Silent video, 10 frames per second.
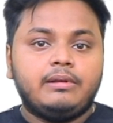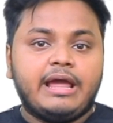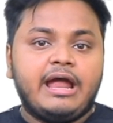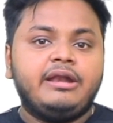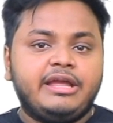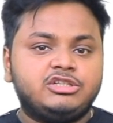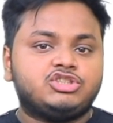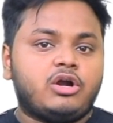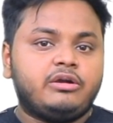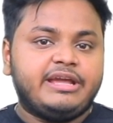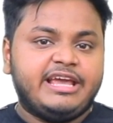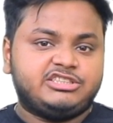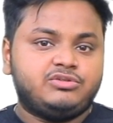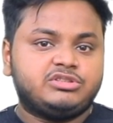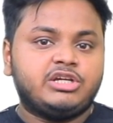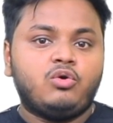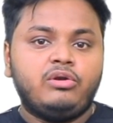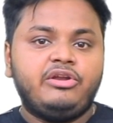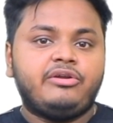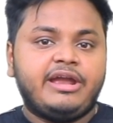and in short, SEOs can
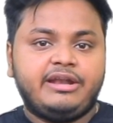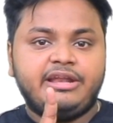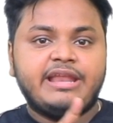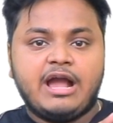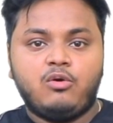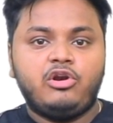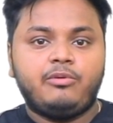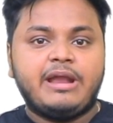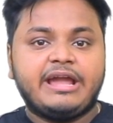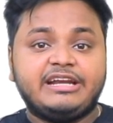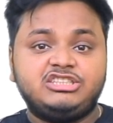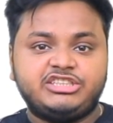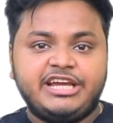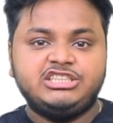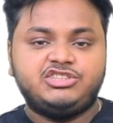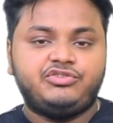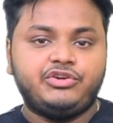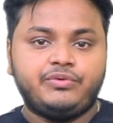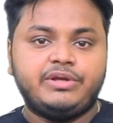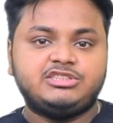only write in angular bracket change
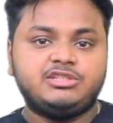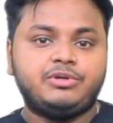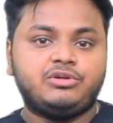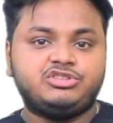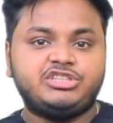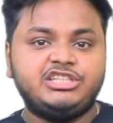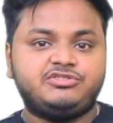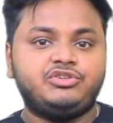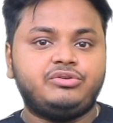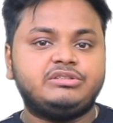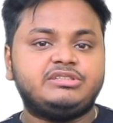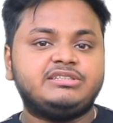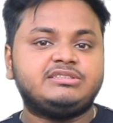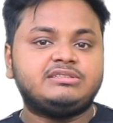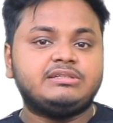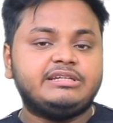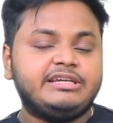frequency, because change frequency is,